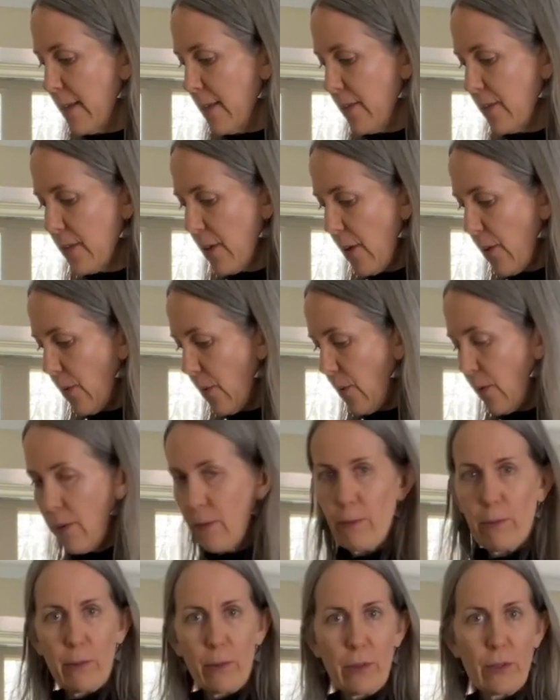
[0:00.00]
So
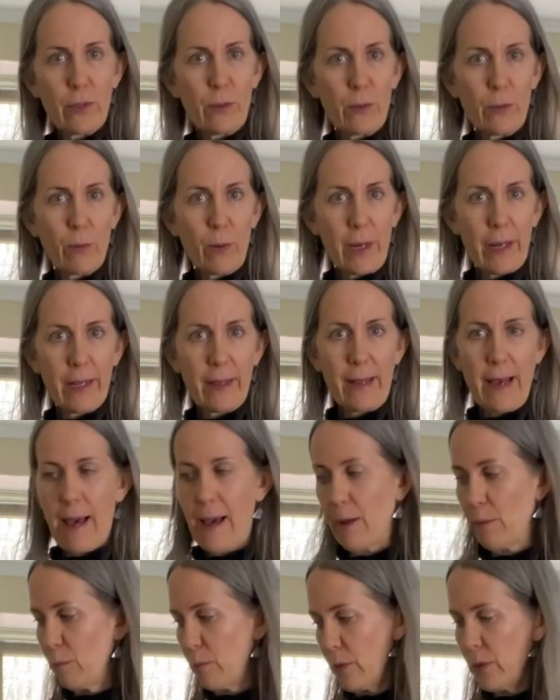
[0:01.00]
we'll do one in that
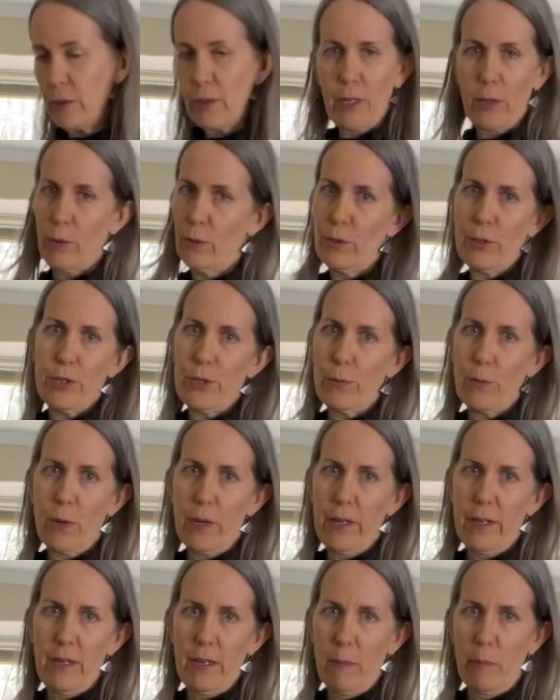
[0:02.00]
and we'll do
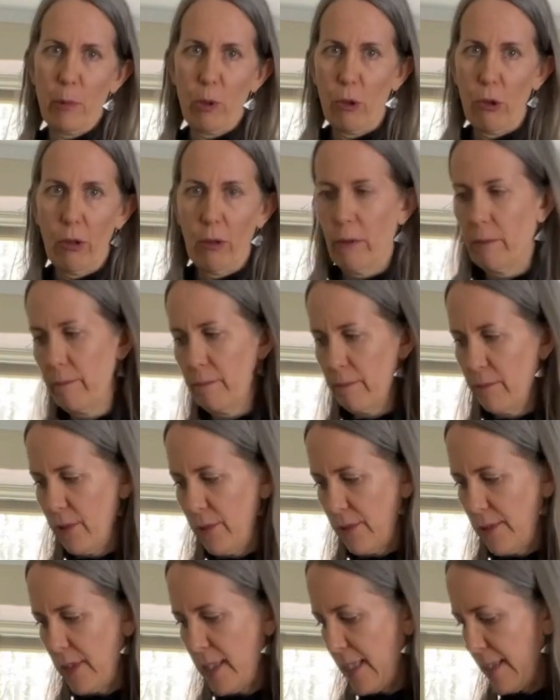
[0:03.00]
one in a bowl,
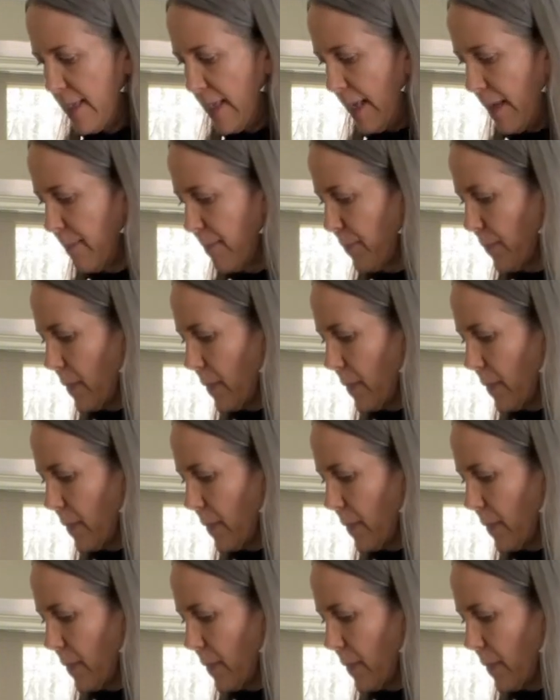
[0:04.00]
just easy.